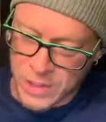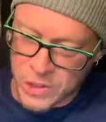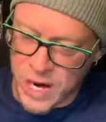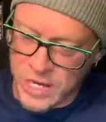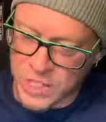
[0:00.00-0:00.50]

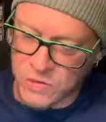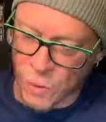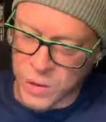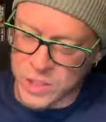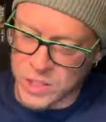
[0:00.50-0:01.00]
Chiang's
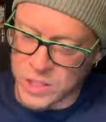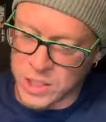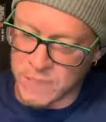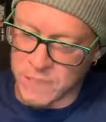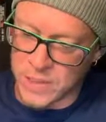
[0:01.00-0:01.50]

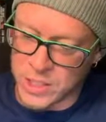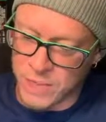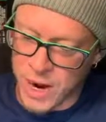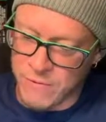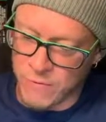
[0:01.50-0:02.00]
forces,
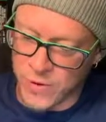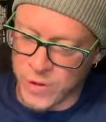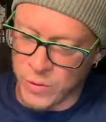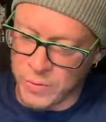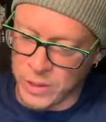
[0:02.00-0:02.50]
despite frequent